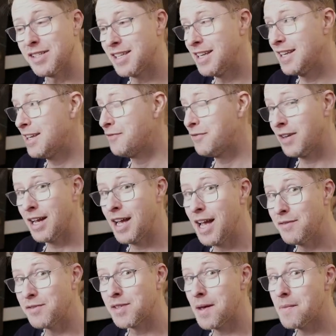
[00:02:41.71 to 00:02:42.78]
And if I
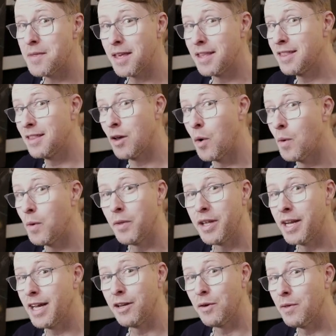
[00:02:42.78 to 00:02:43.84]
have something old that
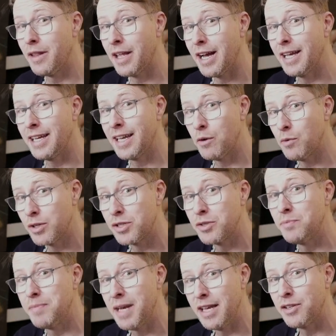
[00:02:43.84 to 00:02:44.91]
I don't like, I want to
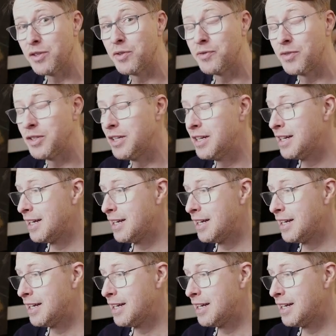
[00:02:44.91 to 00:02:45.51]
paint over,